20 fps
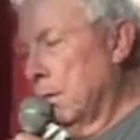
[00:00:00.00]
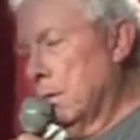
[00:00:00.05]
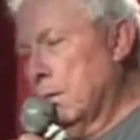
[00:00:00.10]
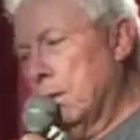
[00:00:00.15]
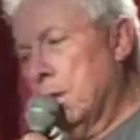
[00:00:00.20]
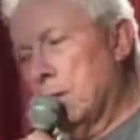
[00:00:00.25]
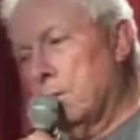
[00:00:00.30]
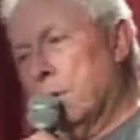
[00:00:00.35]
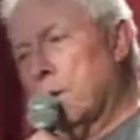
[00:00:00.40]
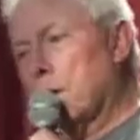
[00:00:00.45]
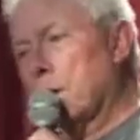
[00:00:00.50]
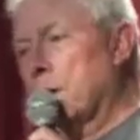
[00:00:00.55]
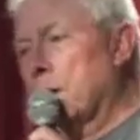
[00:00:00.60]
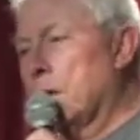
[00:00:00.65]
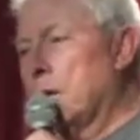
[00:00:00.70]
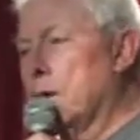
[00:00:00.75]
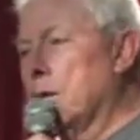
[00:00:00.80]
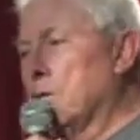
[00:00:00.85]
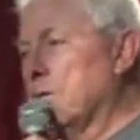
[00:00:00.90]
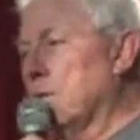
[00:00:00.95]
They work
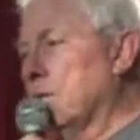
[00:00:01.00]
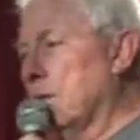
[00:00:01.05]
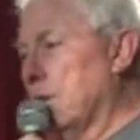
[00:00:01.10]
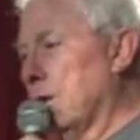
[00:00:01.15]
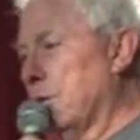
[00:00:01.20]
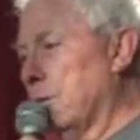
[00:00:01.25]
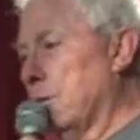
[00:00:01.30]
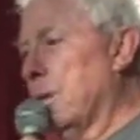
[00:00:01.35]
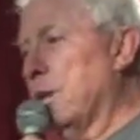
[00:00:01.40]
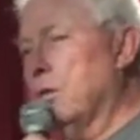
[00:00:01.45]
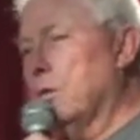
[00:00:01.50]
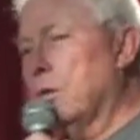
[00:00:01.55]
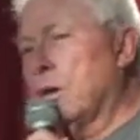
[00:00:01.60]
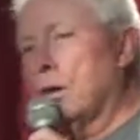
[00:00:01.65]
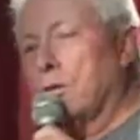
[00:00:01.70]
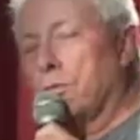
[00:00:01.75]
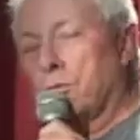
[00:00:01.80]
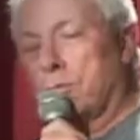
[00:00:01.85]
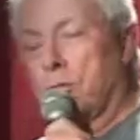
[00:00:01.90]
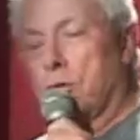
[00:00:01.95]
on this. That's why you
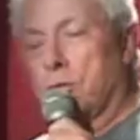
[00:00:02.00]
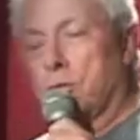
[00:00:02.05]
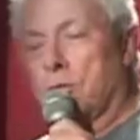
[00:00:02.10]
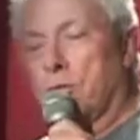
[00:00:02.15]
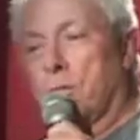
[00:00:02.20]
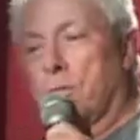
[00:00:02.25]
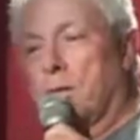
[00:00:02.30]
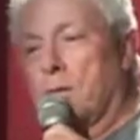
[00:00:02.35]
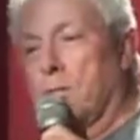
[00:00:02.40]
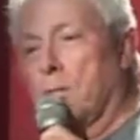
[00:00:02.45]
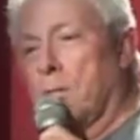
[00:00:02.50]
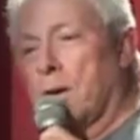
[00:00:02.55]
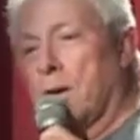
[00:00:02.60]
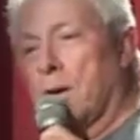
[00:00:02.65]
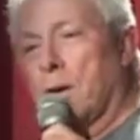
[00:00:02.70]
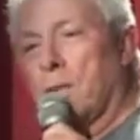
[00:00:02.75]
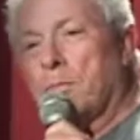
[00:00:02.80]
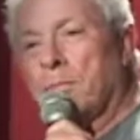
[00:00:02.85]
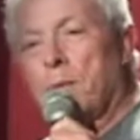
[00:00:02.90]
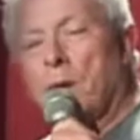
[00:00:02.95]
can contribute
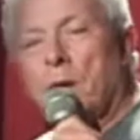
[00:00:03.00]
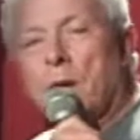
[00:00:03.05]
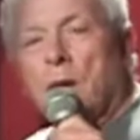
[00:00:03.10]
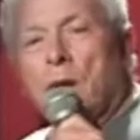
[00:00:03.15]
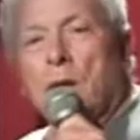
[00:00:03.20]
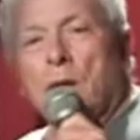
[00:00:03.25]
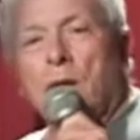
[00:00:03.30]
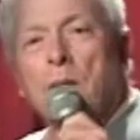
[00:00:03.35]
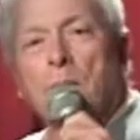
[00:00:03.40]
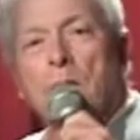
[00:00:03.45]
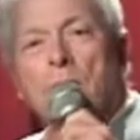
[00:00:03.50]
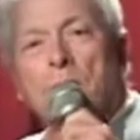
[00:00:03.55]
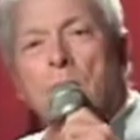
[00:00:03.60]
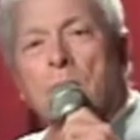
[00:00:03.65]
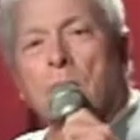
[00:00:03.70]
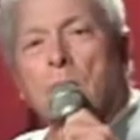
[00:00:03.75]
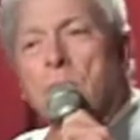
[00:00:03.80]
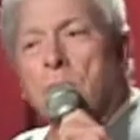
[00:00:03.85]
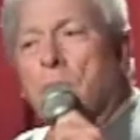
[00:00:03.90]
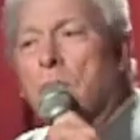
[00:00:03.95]
money. Anyway, so
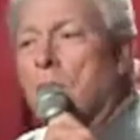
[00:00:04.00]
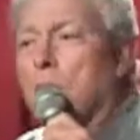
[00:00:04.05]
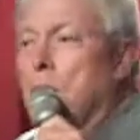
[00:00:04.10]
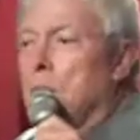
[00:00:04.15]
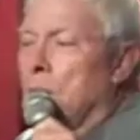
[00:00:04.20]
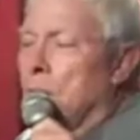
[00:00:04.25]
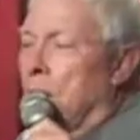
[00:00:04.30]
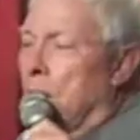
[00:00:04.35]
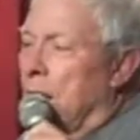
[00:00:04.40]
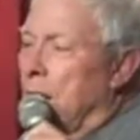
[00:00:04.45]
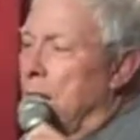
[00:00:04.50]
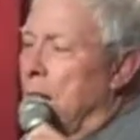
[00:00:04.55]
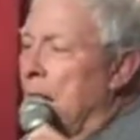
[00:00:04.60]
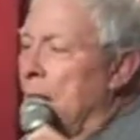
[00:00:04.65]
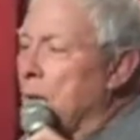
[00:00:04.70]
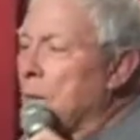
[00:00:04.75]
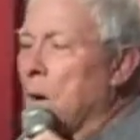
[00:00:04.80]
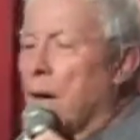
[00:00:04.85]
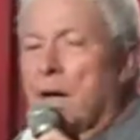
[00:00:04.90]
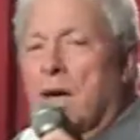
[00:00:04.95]
don't do. And
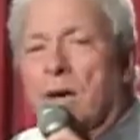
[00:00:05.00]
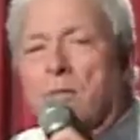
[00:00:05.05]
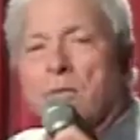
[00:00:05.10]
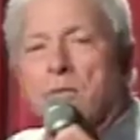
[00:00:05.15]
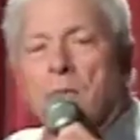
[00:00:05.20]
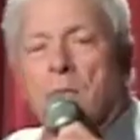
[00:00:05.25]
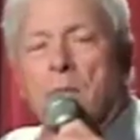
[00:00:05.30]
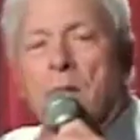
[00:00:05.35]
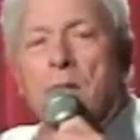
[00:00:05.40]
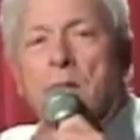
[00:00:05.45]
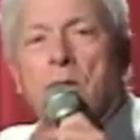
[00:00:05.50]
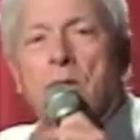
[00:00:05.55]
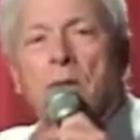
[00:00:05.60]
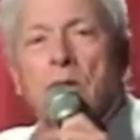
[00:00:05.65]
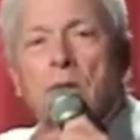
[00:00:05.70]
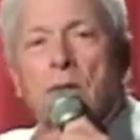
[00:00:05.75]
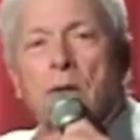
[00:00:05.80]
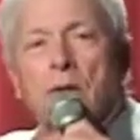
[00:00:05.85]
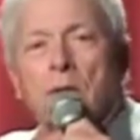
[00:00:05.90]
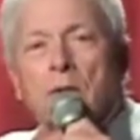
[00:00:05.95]
now I have tremendous
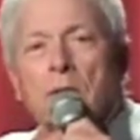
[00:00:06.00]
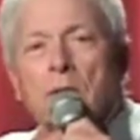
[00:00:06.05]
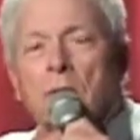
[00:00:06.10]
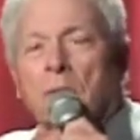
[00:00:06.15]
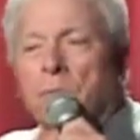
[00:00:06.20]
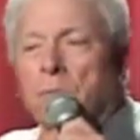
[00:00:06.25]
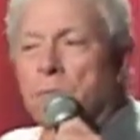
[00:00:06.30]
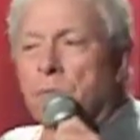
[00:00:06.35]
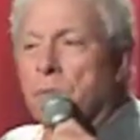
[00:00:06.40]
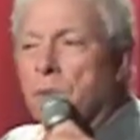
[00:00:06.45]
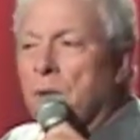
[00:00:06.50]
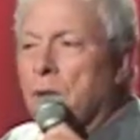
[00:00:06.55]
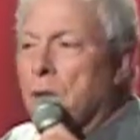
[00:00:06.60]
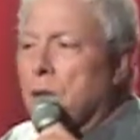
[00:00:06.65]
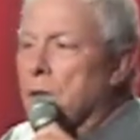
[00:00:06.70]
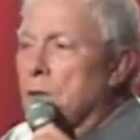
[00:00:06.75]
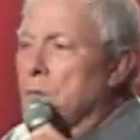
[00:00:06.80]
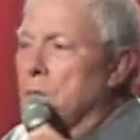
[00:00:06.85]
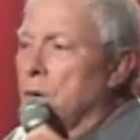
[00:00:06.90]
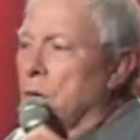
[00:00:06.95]
guilt
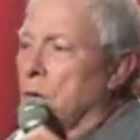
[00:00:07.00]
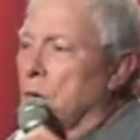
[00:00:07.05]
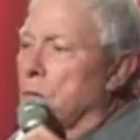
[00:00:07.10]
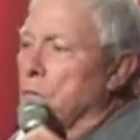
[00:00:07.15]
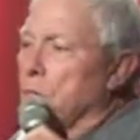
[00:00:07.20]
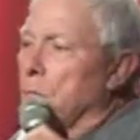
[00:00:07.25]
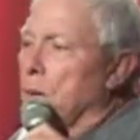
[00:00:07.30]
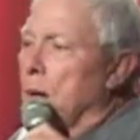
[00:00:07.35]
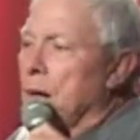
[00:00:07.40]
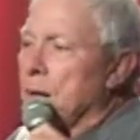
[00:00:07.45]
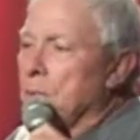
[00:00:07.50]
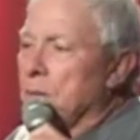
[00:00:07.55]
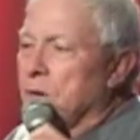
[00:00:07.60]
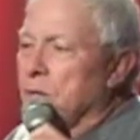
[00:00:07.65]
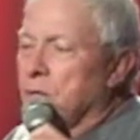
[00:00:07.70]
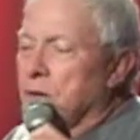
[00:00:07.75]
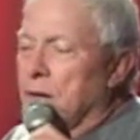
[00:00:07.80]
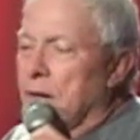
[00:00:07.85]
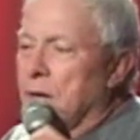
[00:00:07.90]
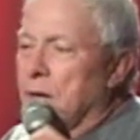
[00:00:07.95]
because by
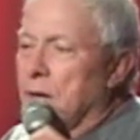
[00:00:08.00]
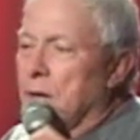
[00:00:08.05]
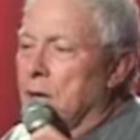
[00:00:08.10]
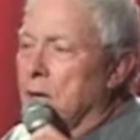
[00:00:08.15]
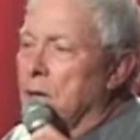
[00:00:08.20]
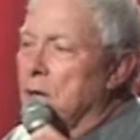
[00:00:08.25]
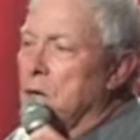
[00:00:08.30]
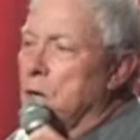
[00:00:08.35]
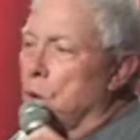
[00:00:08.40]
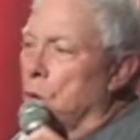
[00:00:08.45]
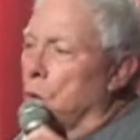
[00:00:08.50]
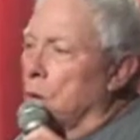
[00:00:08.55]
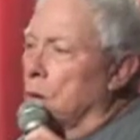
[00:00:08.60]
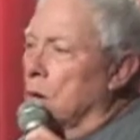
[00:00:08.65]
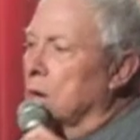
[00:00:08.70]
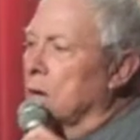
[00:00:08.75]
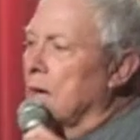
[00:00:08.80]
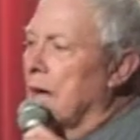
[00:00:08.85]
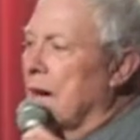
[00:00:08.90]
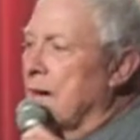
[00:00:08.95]
mistake he
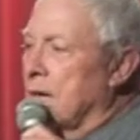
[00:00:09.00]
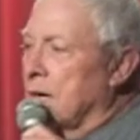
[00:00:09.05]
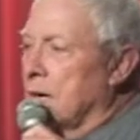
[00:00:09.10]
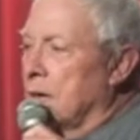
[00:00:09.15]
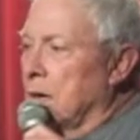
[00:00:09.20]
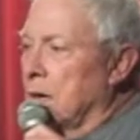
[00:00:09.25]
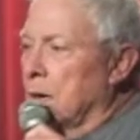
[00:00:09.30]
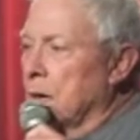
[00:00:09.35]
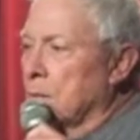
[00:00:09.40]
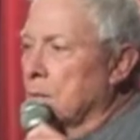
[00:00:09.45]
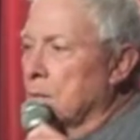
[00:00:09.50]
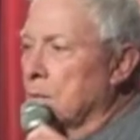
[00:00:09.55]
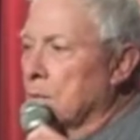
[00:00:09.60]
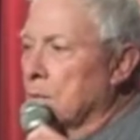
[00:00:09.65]
called Nike